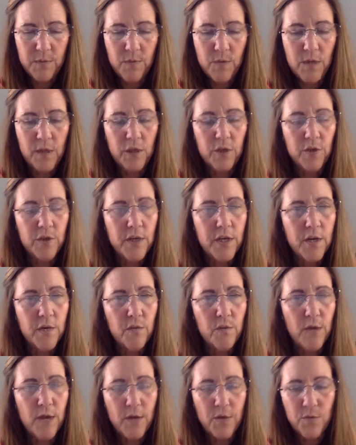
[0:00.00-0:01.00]
while looking
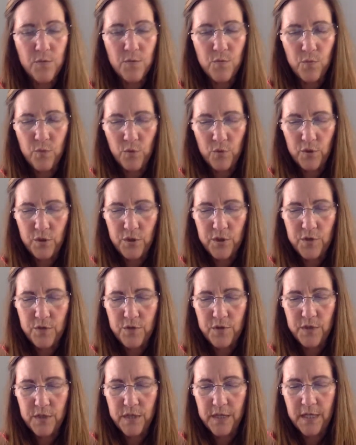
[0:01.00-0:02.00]
around the world you
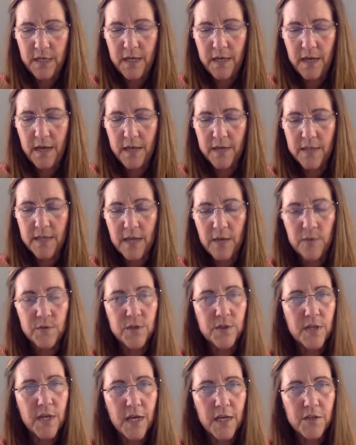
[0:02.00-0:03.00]
see as
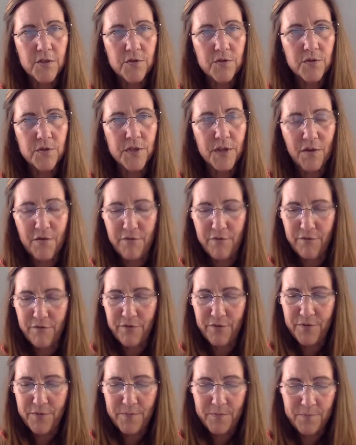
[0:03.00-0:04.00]
outside yourself.
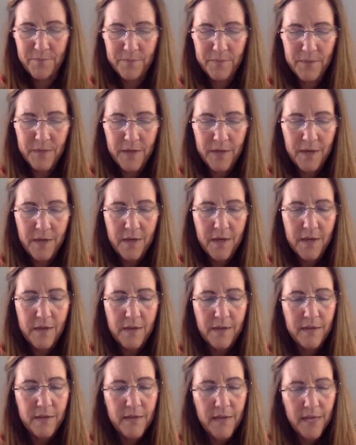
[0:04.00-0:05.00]

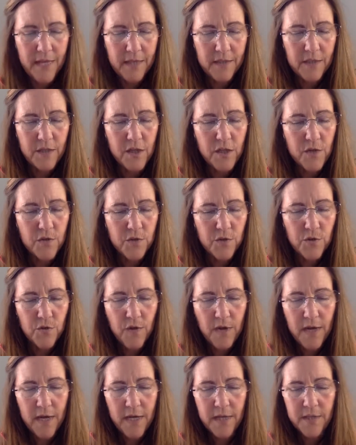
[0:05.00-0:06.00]
Then close your
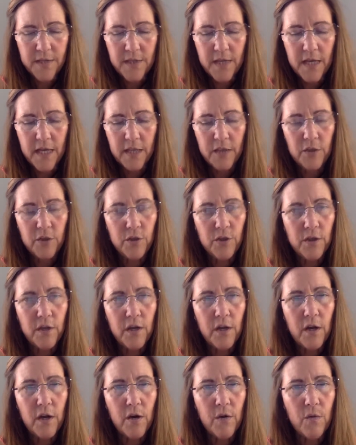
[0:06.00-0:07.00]
eyes and look
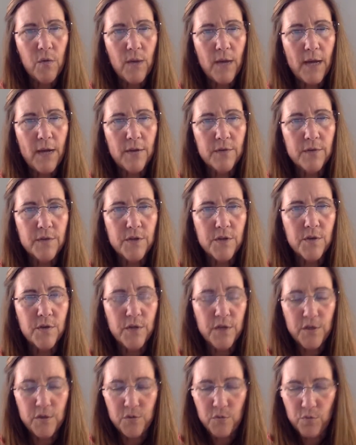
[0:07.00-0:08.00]
around your
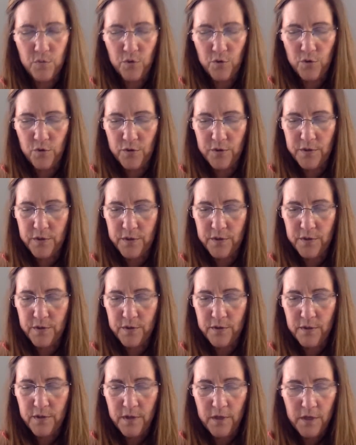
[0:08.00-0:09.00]
inner world.
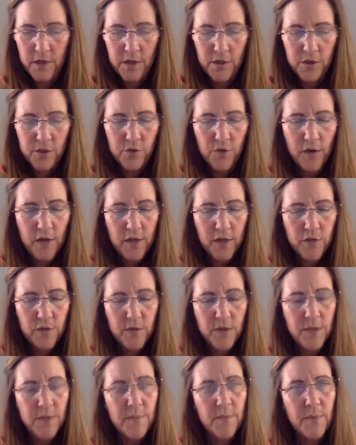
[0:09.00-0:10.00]
Try to
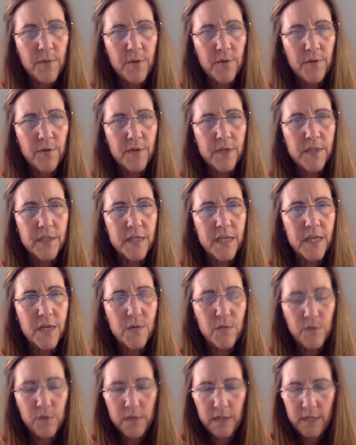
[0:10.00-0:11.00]
treat them both as
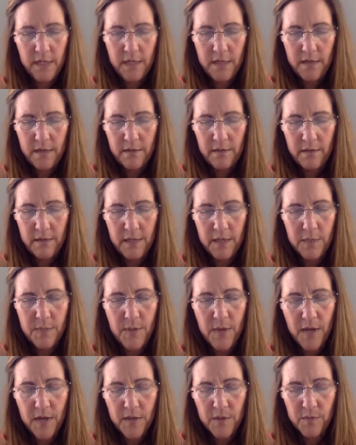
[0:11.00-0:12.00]
equally as
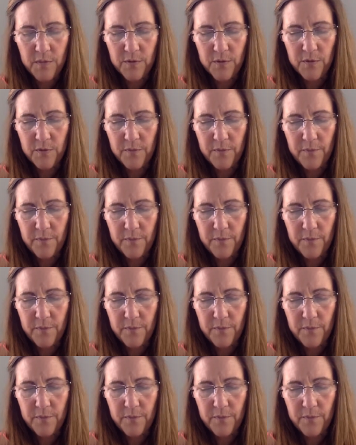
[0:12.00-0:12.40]
possible.